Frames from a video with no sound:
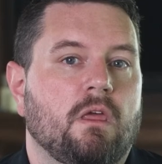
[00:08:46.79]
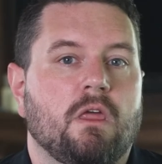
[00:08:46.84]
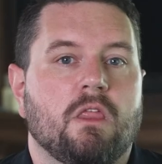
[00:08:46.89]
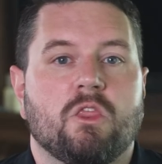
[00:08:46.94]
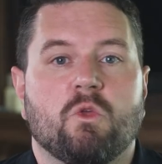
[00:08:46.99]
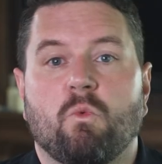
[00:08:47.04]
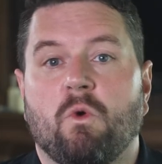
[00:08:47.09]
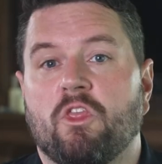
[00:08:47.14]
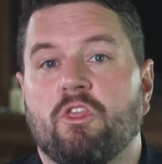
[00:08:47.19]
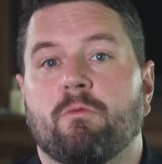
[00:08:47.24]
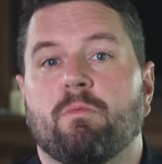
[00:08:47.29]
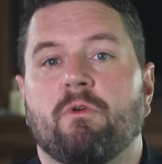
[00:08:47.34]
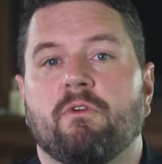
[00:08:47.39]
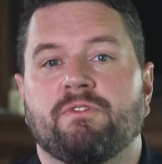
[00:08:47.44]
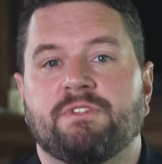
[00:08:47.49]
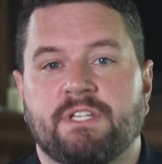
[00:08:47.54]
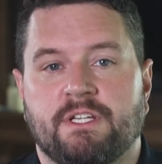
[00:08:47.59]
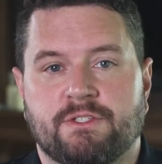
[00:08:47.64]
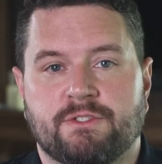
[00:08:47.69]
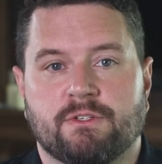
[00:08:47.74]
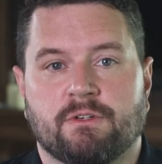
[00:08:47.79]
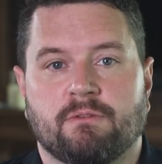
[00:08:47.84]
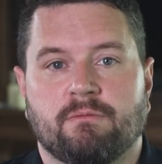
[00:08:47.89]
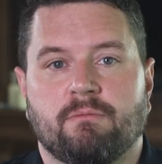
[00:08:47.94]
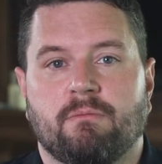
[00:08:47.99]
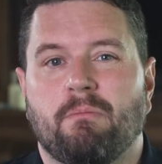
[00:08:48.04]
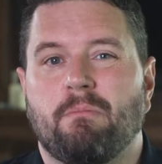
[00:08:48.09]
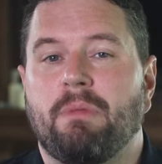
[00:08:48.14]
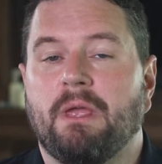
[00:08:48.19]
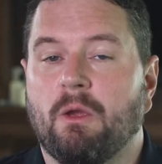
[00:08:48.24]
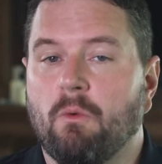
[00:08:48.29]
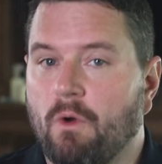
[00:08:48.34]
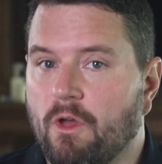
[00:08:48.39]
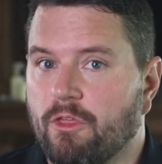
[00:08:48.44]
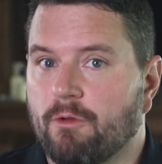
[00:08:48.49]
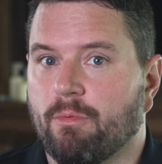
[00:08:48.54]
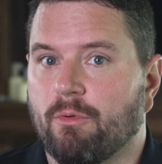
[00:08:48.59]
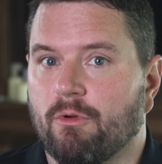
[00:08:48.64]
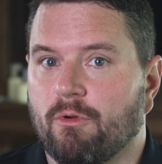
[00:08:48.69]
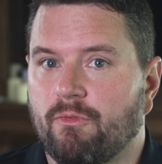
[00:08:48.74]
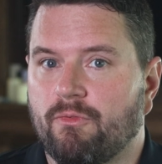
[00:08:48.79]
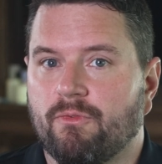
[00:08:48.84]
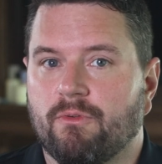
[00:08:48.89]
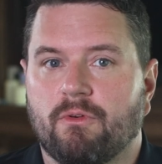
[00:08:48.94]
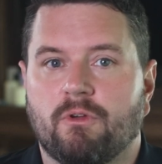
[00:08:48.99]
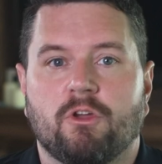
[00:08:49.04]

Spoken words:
The weatherproof sensor, being weatherproof,